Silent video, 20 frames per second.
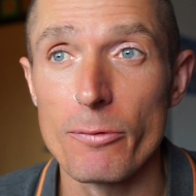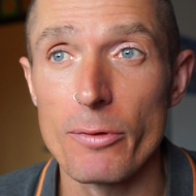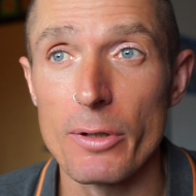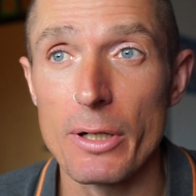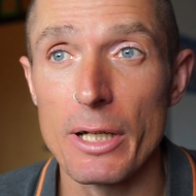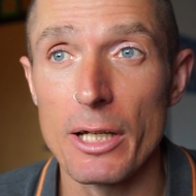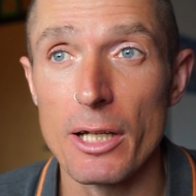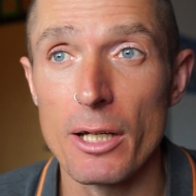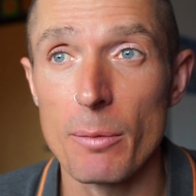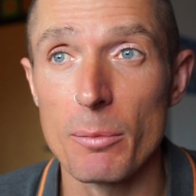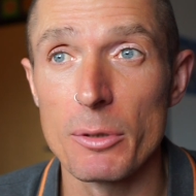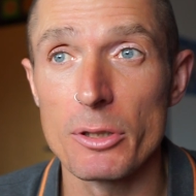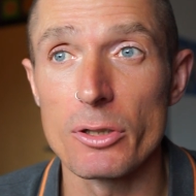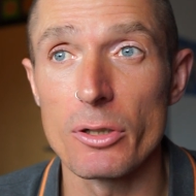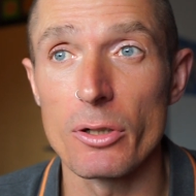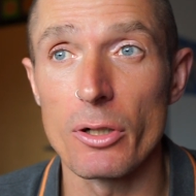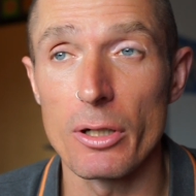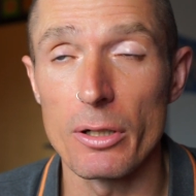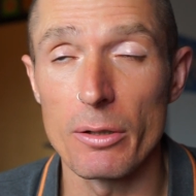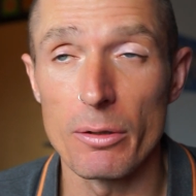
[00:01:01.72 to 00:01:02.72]
for him.
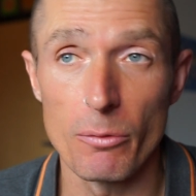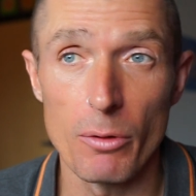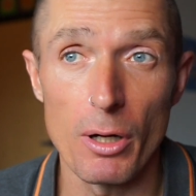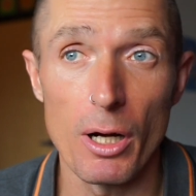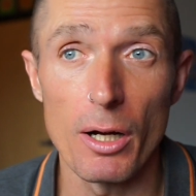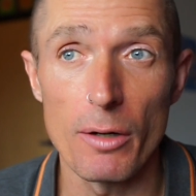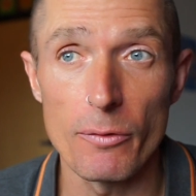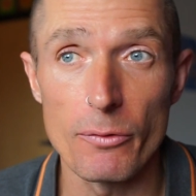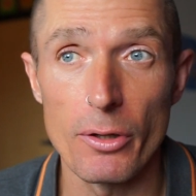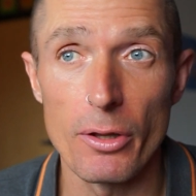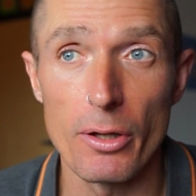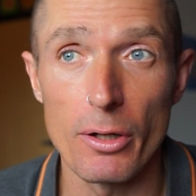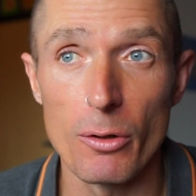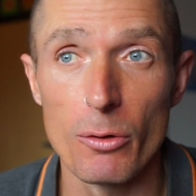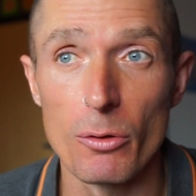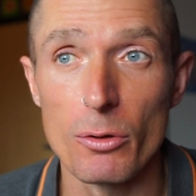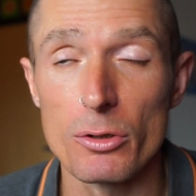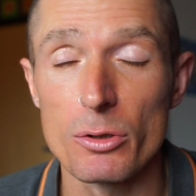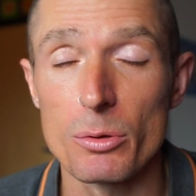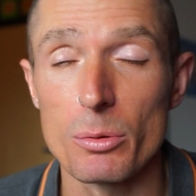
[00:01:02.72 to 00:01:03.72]
After the
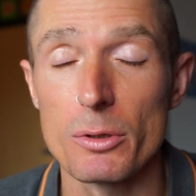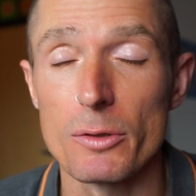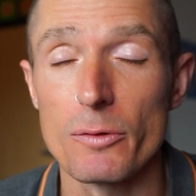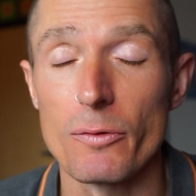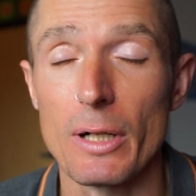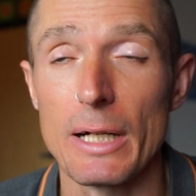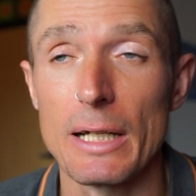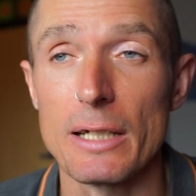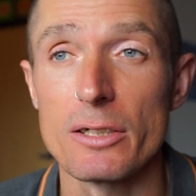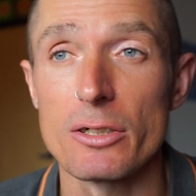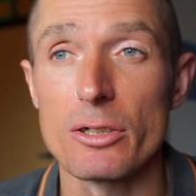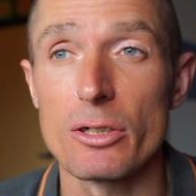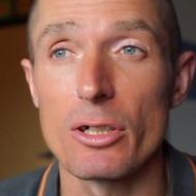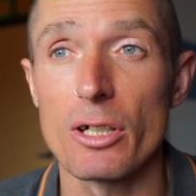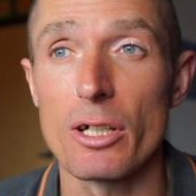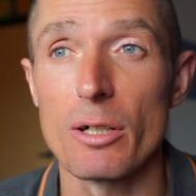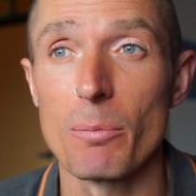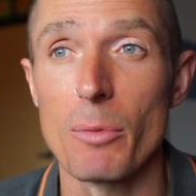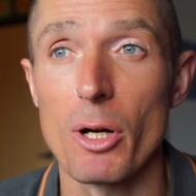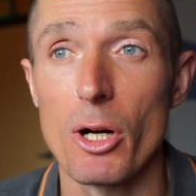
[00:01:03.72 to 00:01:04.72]
course was finished,
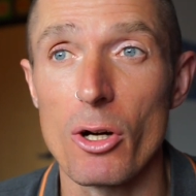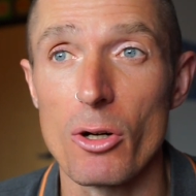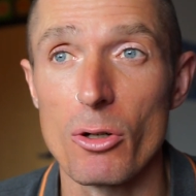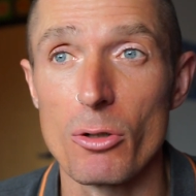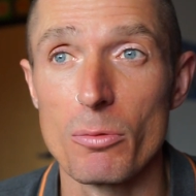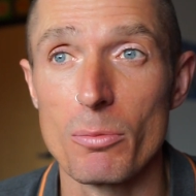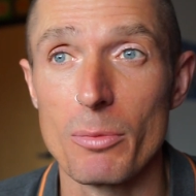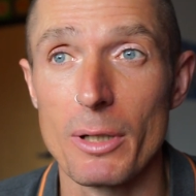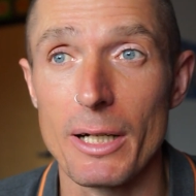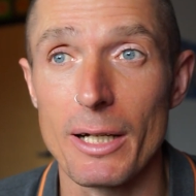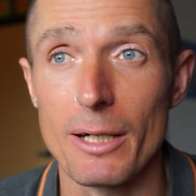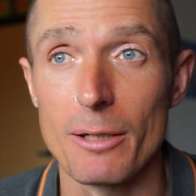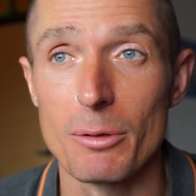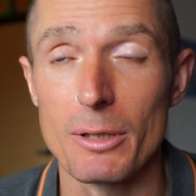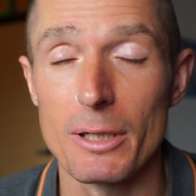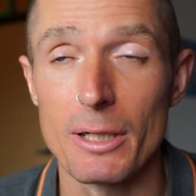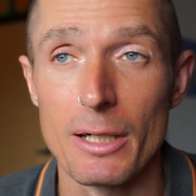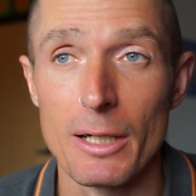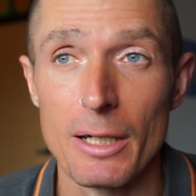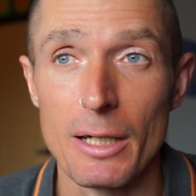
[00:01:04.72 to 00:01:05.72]
took him home, and I
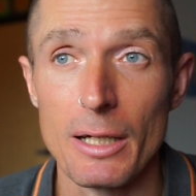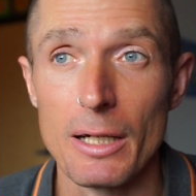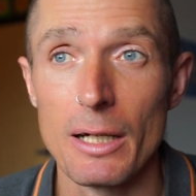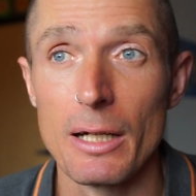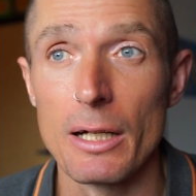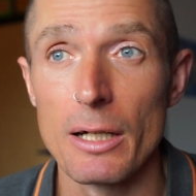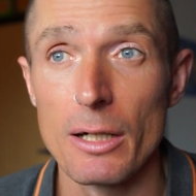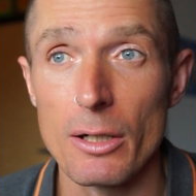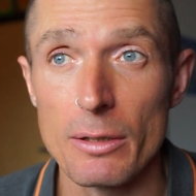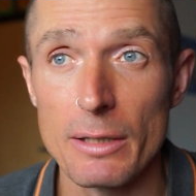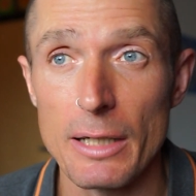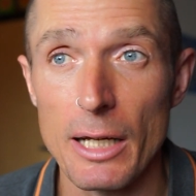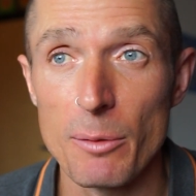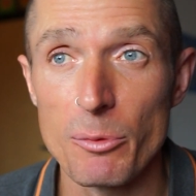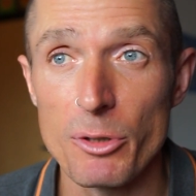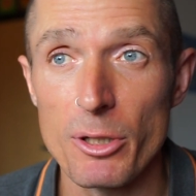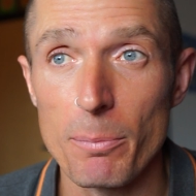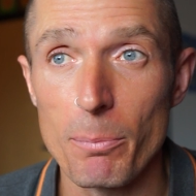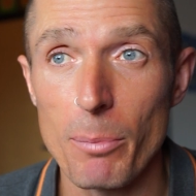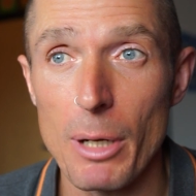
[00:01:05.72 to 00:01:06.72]
would
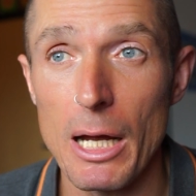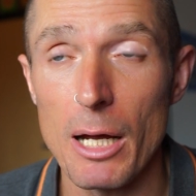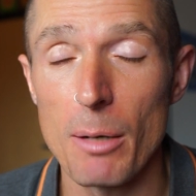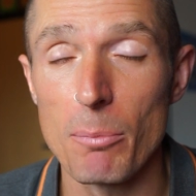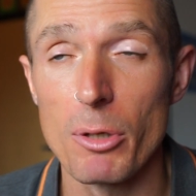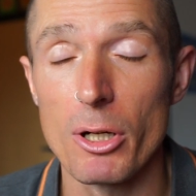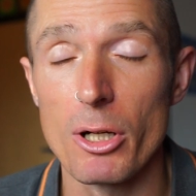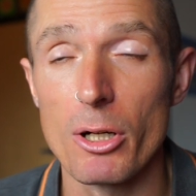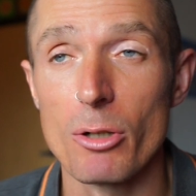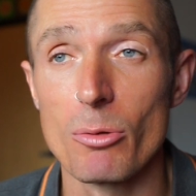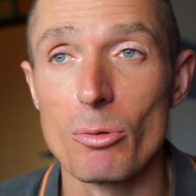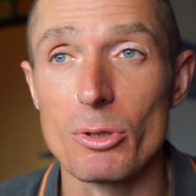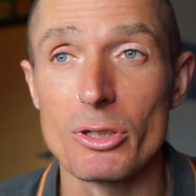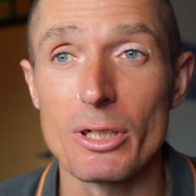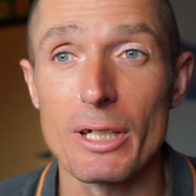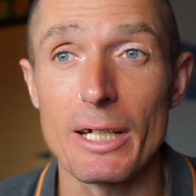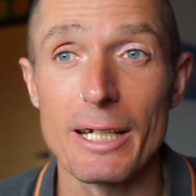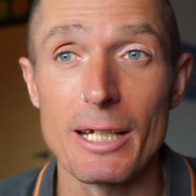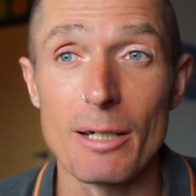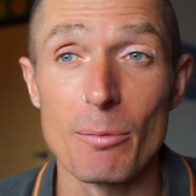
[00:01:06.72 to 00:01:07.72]
named him Pablo, would
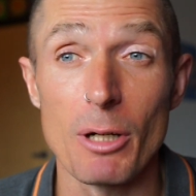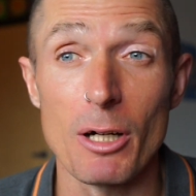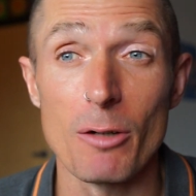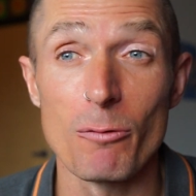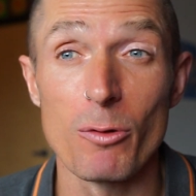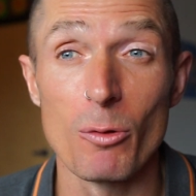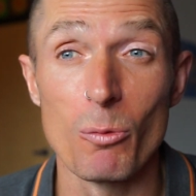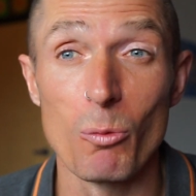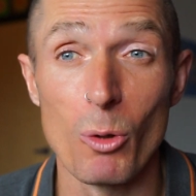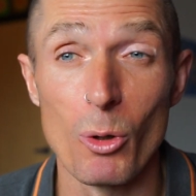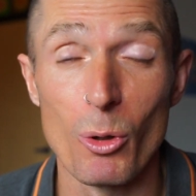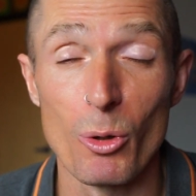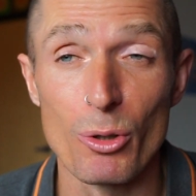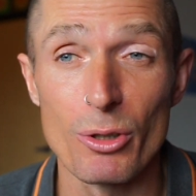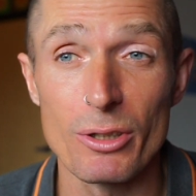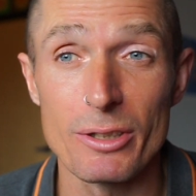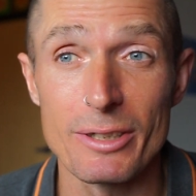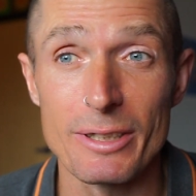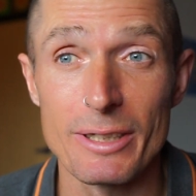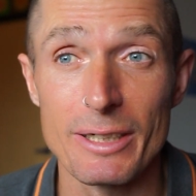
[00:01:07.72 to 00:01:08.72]
take him out for
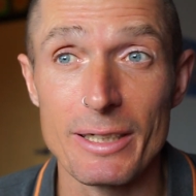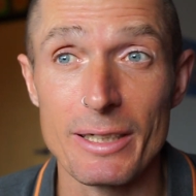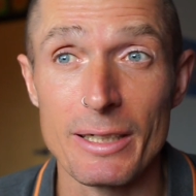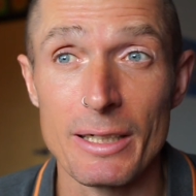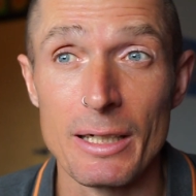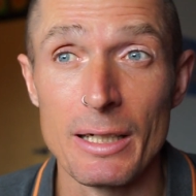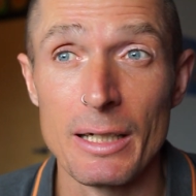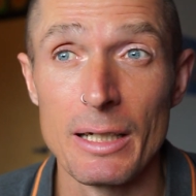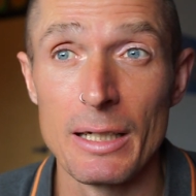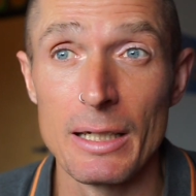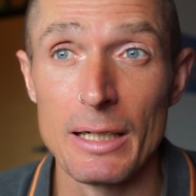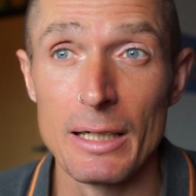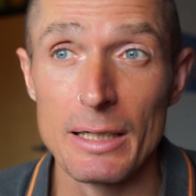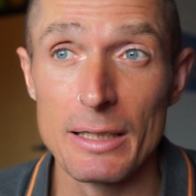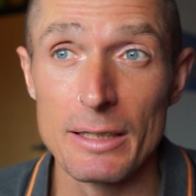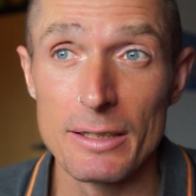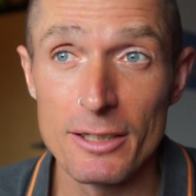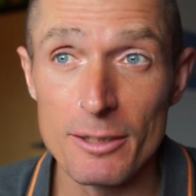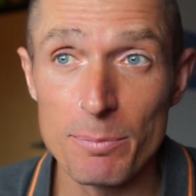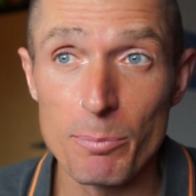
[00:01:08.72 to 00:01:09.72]
walks and
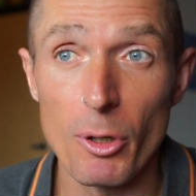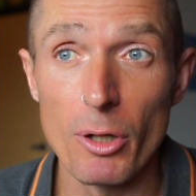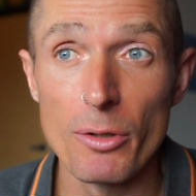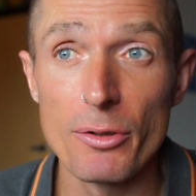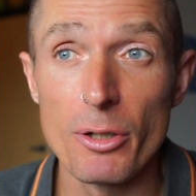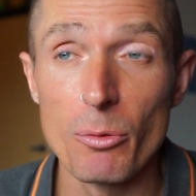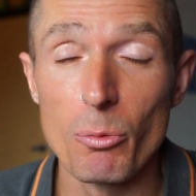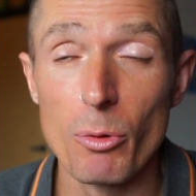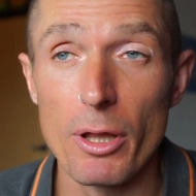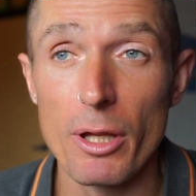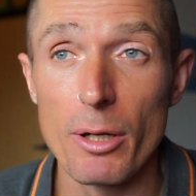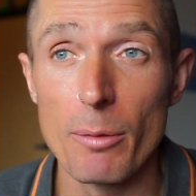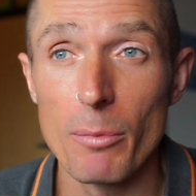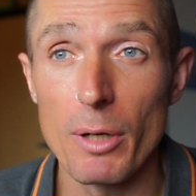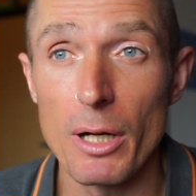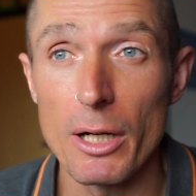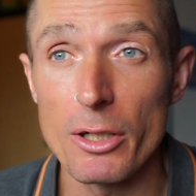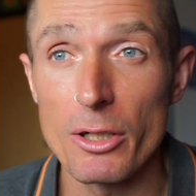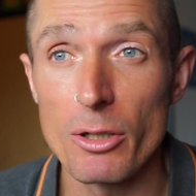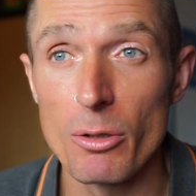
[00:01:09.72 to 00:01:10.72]
just bonded with him
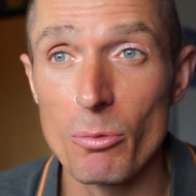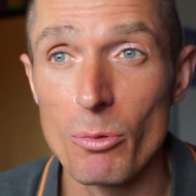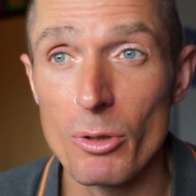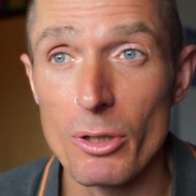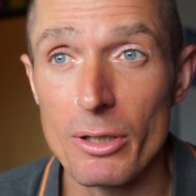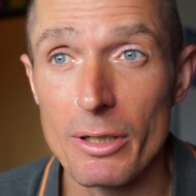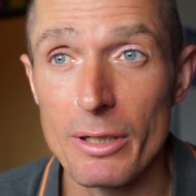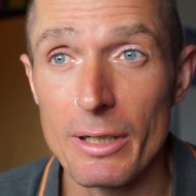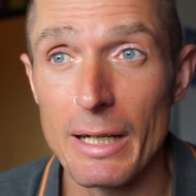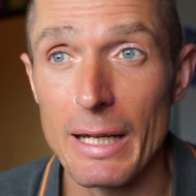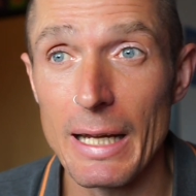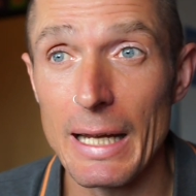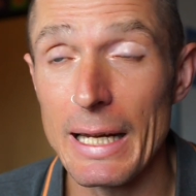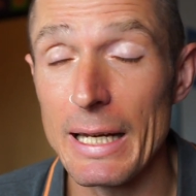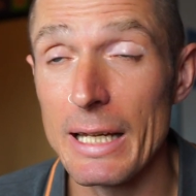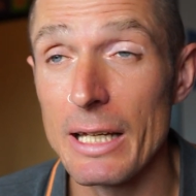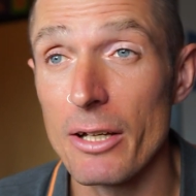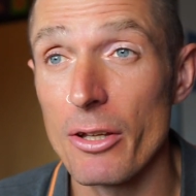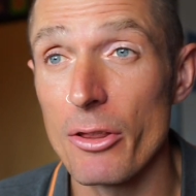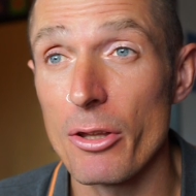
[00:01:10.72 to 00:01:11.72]
like you would
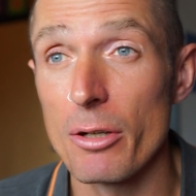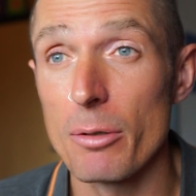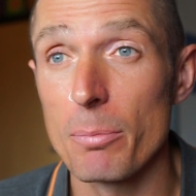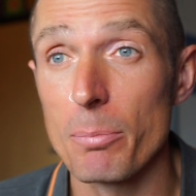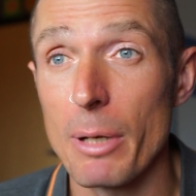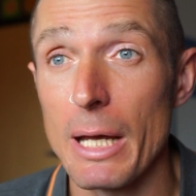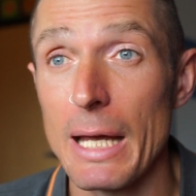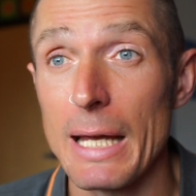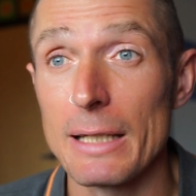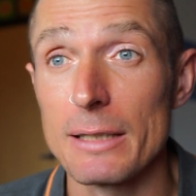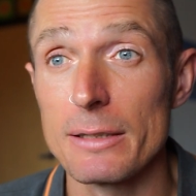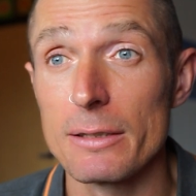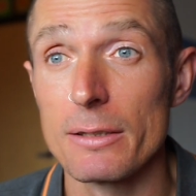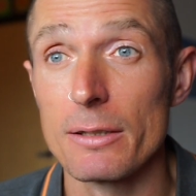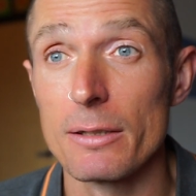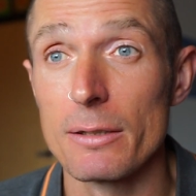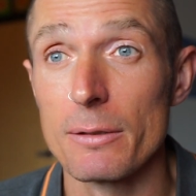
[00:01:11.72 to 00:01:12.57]
any other pet.